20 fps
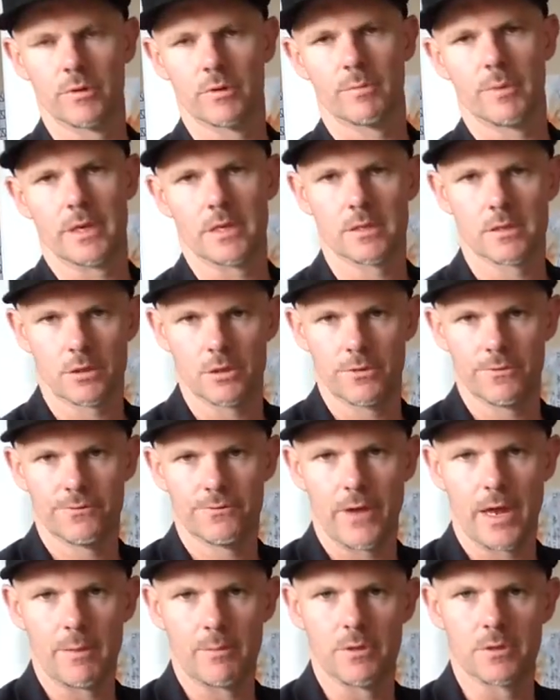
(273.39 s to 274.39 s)
as being such a
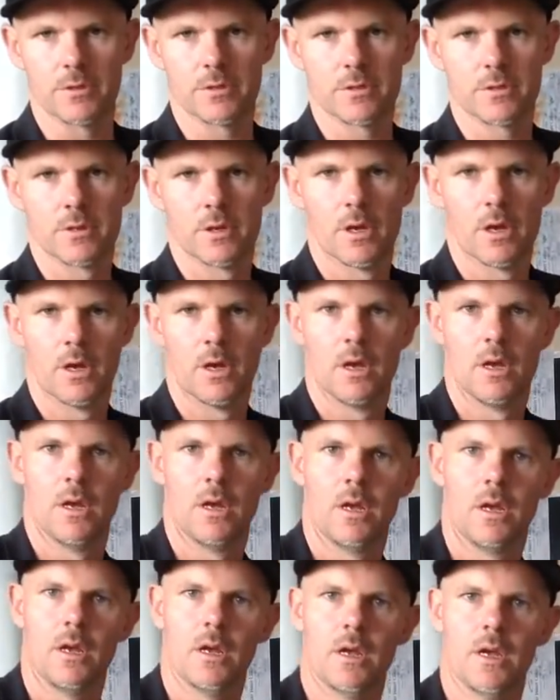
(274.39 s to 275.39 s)

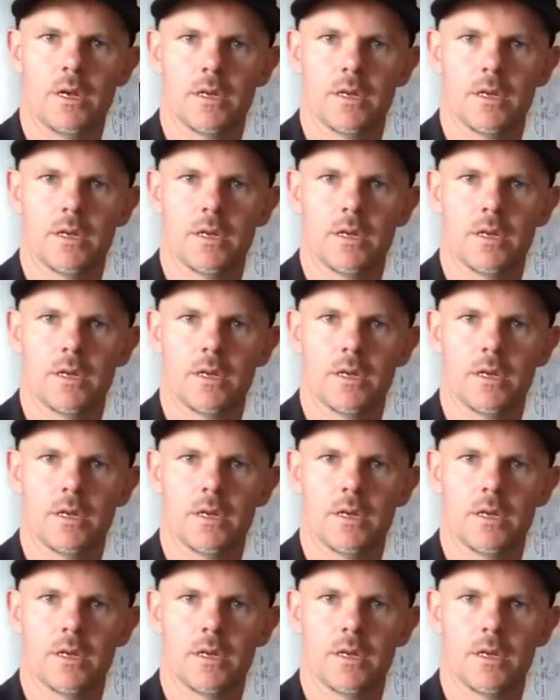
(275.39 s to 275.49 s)
famous